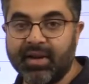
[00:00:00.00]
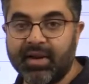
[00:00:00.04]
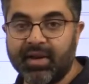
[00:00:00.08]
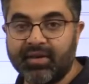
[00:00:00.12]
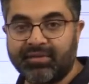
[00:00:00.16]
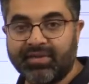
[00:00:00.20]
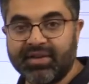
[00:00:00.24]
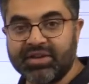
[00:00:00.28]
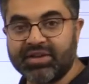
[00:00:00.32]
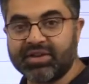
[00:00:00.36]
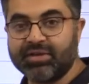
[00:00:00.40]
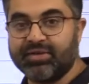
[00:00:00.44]

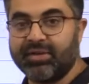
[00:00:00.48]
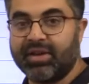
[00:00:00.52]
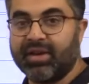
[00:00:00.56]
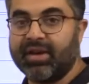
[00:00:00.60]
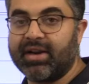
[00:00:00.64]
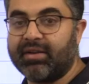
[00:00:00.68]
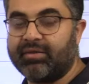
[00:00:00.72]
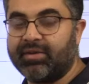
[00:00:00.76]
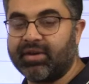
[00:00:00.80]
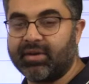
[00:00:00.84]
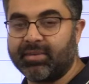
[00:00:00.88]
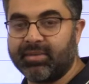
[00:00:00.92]
First we'll
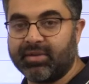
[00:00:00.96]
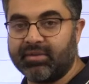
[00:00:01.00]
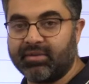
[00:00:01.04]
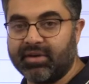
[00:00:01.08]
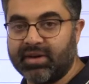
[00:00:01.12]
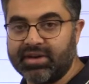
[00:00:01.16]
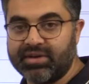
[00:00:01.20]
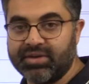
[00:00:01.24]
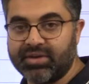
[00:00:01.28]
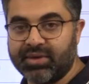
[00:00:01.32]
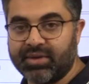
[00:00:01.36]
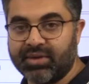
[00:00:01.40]
cover the
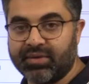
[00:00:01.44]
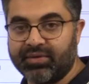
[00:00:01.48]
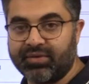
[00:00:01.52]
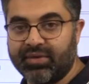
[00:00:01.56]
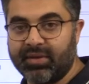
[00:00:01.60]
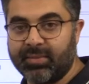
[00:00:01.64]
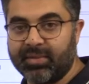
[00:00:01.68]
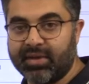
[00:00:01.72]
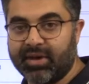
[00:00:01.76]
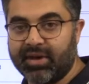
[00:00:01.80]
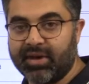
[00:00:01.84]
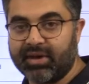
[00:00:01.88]
world
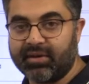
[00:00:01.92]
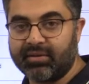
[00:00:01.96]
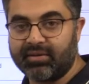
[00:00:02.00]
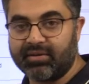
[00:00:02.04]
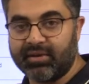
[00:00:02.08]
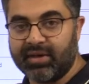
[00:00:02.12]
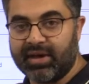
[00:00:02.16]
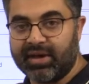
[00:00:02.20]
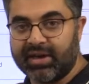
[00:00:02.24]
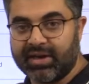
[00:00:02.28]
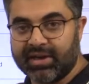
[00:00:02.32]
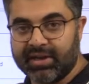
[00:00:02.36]
geography part,
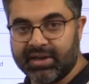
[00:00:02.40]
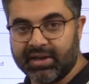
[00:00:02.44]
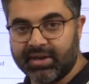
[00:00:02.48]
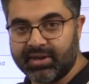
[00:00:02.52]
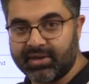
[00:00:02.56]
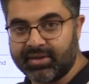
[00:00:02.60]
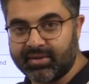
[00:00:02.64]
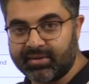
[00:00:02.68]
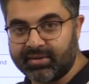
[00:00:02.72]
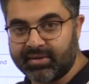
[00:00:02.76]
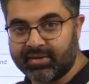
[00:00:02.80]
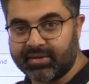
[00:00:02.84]
world
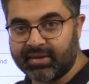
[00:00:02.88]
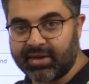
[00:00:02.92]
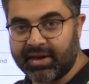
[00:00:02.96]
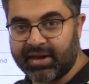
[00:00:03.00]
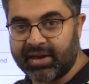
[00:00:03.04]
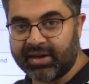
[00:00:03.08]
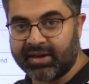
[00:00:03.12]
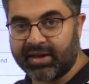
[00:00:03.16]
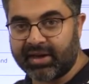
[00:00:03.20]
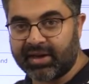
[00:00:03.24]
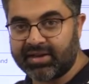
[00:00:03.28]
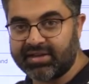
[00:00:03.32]

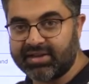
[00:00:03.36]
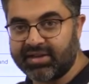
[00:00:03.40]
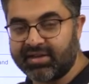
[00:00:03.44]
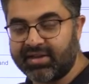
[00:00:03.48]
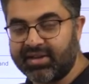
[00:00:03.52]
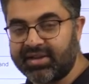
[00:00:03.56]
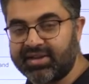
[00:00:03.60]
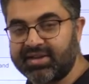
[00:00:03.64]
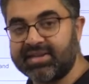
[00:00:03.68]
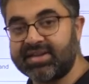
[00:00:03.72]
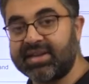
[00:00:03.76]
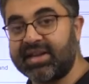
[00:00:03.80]
agriculture
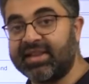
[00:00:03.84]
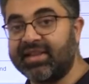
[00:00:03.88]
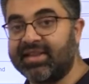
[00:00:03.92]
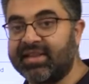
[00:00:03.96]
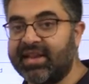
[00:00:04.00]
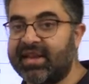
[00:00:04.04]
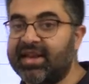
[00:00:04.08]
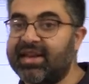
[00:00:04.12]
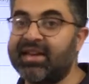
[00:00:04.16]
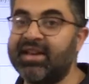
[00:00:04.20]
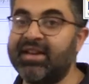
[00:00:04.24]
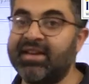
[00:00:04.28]
regions, and
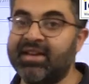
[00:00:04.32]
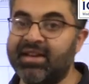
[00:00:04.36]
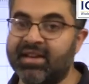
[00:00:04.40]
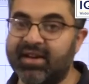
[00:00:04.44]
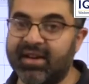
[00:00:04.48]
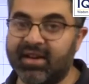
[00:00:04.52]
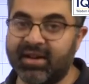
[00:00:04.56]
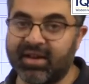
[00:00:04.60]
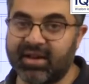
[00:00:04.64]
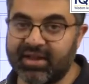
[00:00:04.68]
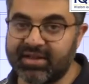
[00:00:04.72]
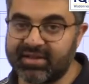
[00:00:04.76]
then Indian
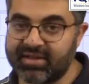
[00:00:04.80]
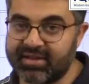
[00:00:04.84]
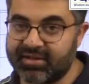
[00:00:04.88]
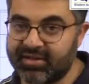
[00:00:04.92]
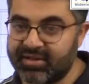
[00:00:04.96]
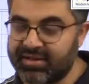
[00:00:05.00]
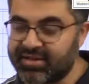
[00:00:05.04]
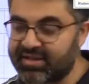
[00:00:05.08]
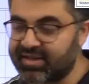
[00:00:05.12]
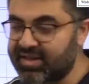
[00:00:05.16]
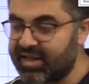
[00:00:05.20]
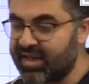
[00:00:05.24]
agriculture
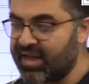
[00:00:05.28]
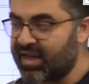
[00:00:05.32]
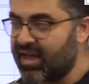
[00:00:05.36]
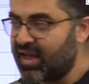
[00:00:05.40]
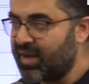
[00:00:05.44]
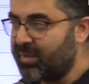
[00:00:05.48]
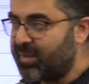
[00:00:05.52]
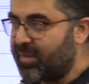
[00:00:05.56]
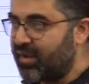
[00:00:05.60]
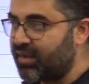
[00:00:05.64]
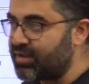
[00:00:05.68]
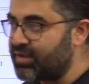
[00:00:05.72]
regions.
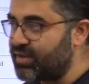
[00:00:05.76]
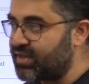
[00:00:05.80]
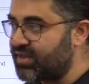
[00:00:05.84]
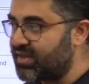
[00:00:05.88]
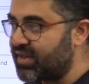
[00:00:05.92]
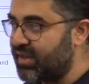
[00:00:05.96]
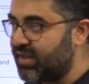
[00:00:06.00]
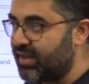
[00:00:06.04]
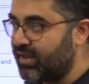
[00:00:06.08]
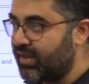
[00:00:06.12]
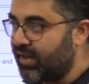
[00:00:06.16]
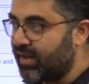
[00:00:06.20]
Because you
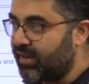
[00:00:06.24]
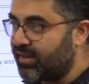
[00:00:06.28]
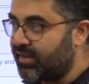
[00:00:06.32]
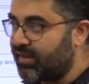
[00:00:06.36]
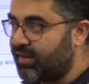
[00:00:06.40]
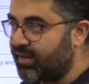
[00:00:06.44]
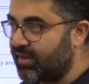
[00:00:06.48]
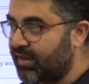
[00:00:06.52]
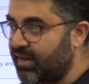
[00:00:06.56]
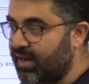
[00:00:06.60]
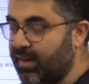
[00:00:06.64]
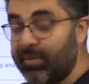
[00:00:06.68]
see,
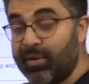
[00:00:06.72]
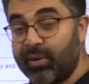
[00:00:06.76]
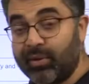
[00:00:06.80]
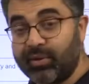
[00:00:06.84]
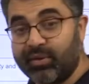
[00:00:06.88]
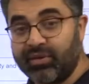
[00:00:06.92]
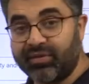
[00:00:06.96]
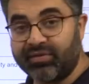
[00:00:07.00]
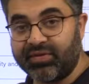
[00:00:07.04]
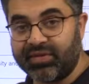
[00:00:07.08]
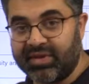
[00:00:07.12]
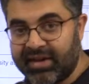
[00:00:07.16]
the
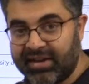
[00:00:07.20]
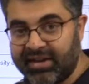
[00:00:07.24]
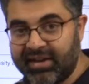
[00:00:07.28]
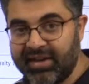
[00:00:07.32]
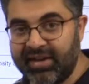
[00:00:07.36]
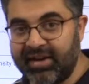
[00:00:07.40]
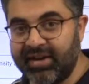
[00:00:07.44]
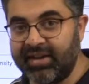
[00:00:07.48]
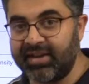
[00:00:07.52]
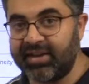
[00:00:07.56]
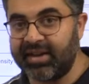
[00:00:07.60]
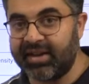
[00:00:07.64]
amount of
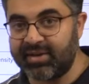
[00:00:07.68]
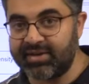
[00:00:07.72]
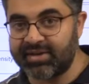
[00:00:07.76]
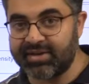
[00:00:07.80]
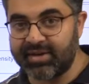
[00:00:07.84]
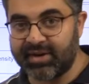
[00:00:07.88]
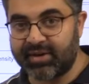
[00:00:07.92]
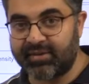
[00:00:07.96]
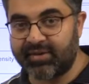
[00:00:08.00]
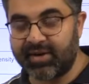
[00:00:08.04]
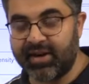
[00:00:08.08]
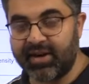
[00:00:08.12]
detailing that is
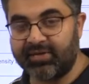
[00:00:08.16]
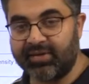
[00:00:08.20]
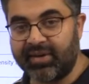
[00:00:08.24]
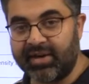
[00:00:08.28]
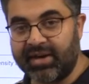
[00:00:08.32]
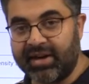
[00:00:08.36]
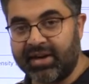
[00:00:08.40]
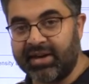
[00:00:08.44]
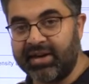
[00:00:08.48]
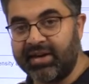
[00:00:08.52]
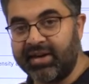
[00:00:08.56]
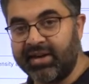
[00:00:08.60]
required
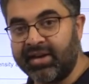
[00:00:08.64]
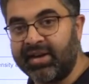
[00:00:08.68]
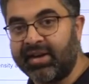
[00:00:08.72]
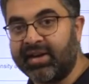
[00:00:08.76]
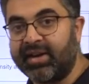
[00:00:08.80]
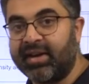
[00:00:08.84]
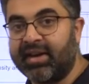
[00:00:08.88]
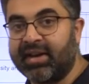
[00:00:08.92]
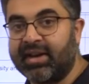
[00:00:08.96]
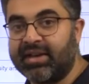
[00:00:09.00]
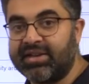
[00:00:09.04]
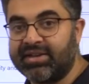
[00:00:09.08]
for Indian
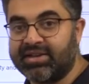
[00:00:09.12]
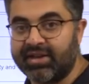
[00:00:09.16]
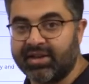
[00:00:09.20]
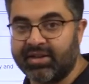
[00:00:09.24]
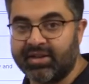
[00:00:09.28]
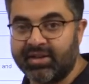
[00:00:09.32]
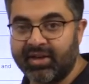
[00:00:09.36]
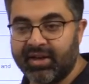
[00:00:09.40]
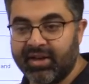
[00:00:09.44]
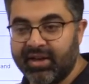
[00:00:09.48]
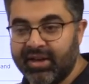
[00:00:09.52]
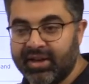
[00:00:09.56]

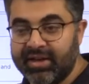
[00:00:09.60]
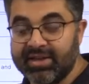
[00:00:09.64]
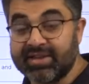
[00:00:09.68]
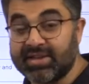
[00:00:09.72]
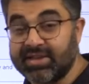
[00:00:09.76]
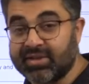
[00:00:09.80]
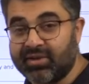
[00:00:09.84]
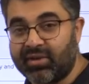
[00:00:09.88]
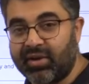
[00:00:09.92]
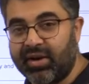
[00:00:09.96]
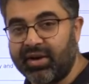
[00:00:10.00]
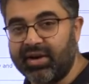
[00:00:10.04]
agriculture is
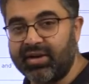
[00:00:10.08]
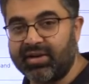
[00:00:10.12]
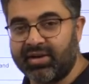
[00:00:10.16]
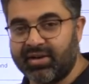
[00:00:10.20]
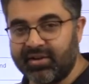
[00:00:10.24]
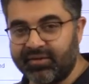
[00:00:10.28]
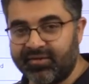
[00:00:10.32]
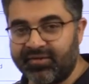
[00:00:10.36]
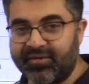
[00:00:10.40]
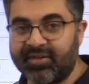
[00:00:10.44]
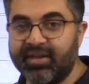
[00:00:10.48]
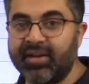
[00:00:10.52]
quite
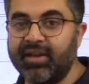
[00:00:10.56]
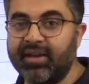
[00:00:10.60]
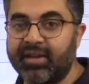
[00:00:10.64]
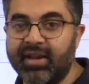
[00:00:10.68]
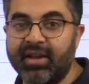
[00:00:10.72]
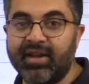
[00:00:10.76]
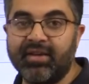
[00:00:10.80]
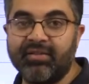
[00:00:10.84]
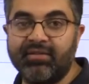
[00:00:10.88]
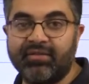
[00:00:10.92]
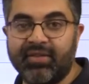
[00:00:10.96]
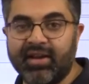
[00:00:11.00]
different
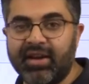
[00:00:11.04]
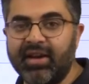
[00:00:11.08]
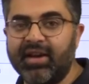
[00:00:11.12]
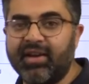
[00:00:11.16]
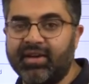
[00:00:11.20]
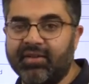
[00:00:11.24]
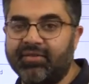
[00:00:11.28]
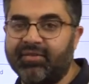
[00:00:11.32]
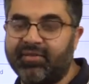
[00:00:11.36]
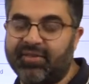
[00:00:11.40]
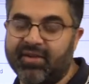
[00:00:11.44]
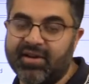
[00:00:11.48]
than, very
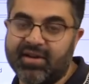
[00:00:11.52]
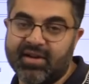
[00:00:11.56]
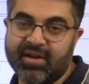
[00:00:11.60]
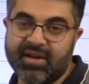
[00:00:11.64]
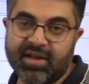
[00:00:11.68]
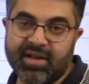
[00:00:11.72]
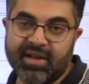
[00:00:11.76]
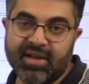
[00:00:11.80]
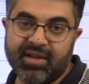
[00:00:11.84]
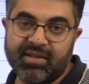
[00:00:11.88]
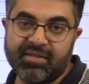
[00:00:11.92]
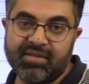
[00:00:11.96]
different
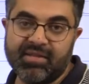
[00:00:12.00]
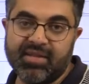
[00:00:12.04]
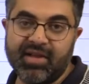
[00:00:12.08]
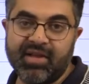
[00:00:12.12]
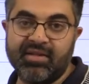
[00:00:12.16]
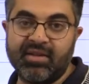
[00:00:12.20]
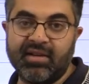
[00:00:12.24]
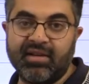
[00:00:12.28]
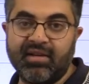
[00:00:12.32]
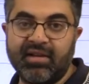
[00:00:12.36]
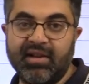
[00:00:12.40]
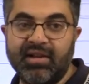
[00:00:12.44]

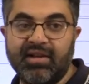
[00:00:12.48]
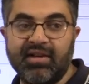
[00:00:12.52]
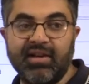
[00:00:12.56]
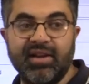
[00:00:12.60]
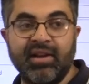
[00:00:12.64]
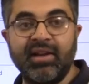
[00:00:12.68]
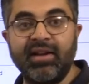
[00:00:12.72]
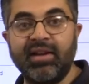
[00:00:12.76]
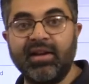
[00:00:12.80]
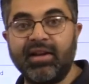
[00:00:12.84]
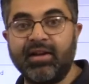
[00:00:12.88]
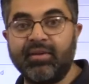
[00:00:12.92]
than the
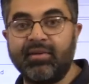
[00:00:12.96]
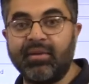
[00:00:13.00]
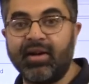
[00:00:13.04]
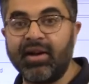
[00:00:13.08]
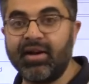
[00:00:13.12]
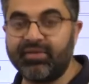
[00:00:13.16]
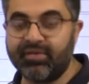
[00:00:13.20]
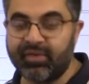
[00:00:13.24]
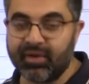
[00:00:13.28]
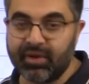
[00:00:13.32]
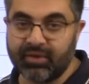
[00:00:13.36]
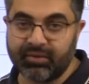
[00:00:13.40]
detailing
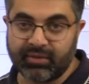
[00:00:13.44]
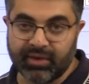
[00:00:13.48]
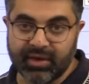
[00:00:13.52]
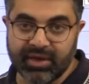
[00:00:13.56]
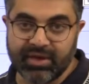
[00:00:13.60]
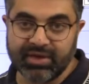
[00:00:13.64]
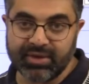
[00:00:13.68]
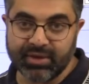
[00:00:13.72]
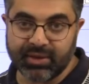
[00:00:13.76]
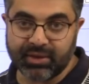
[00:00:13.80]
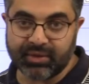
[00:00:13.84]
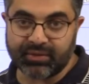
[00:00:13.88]
required for
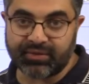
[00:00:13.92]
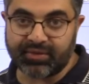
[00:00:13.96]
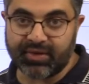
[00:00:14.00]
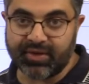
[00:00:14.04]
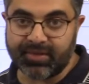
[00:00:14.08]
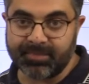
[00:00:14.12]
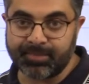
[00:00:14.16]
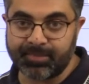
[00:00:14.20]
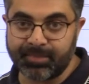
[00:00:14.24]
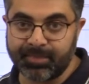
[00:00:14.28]
world geography.